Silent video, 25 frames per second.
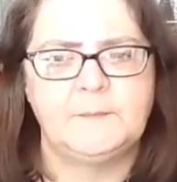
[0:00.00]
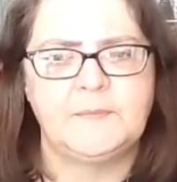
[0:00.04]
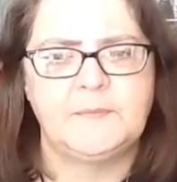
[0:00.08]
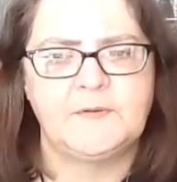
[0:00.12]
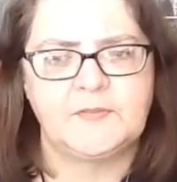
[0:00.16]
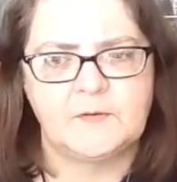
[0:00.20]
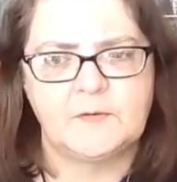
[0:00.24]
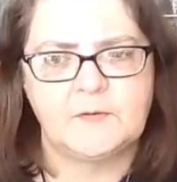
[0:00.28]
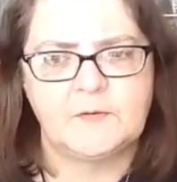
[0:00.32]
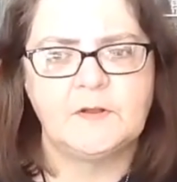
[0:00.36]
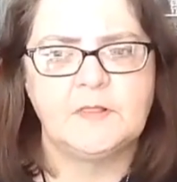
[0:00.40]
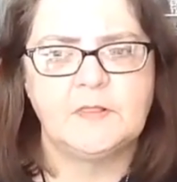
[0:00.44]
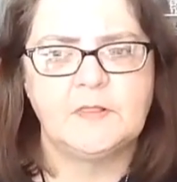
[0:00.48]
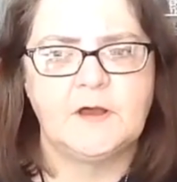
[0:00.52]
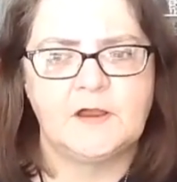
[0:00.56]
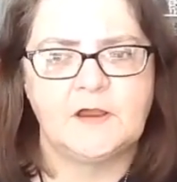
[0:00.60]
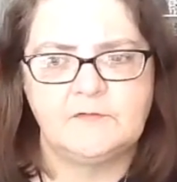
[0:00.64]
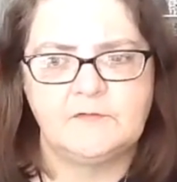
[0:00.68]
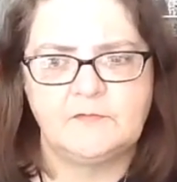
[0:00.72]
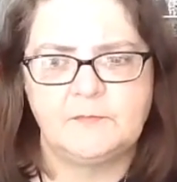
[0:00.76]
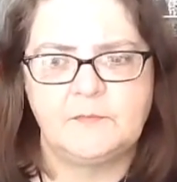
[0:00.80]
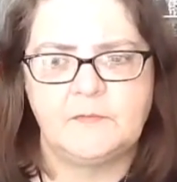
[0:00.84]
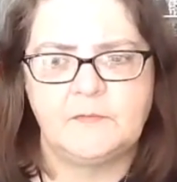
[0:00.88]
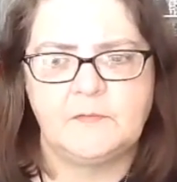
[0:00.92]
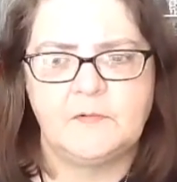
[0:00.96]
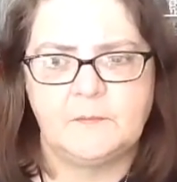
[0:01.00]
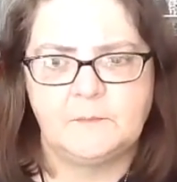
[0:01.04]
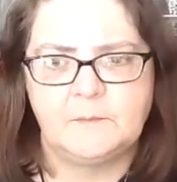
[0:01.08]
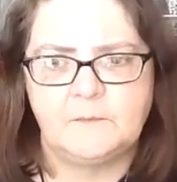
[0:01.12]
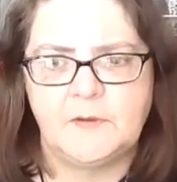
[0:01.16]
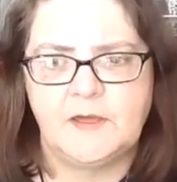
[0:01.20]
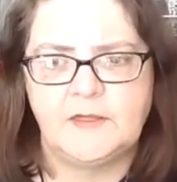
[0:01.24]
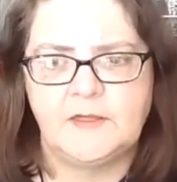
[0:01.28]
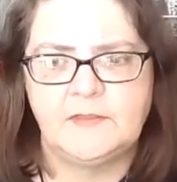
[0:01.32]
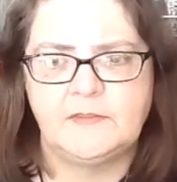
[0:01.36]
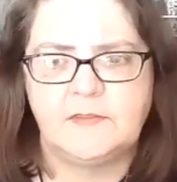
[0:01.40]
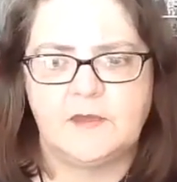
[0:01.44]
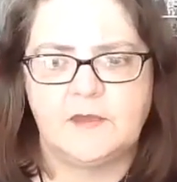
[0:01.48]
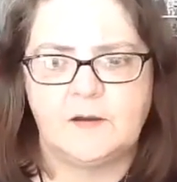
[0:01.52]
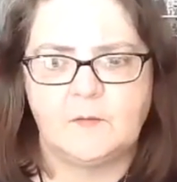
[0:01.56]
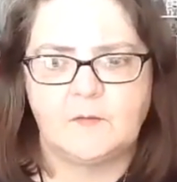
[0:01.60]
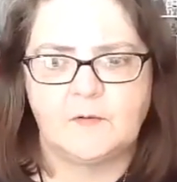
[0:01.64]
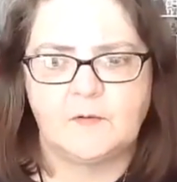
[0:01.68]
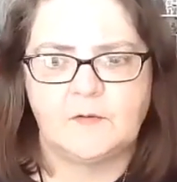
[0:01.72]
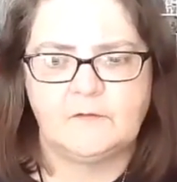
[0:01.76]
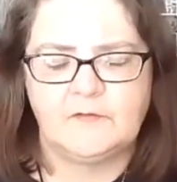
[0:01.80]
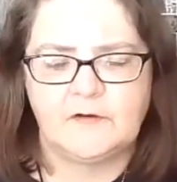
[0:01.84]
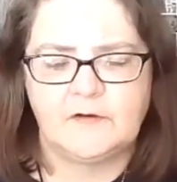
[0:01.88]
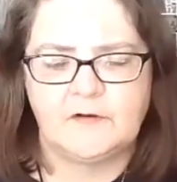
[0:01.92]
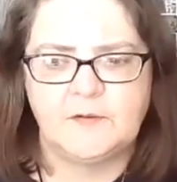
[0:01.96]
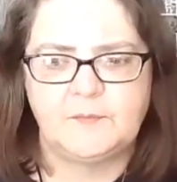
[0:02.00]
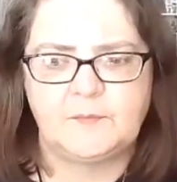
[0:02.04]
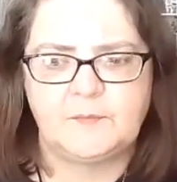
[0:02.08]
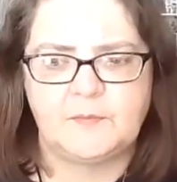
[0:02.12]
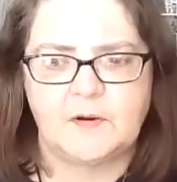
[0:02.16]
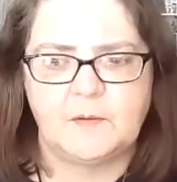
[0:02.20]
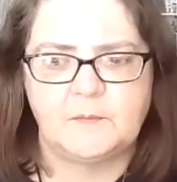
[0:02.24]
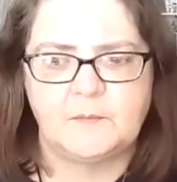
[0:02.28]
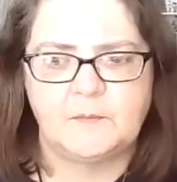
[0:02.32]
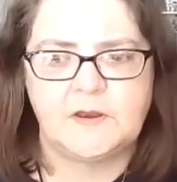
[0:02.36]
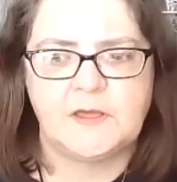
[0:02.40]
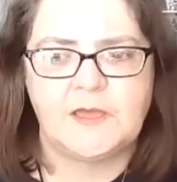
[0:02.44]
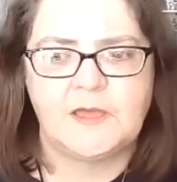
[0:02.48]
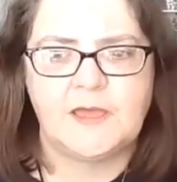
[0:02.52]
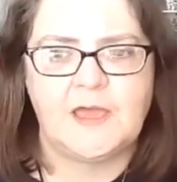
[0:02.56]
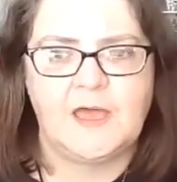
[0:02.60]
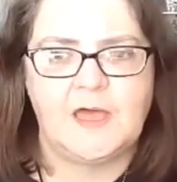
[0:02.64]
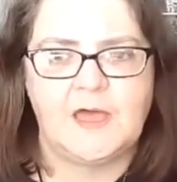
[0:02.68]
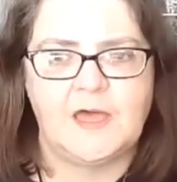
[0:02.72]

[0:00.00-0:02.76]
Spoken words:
But there were a lot of men that were very prominent,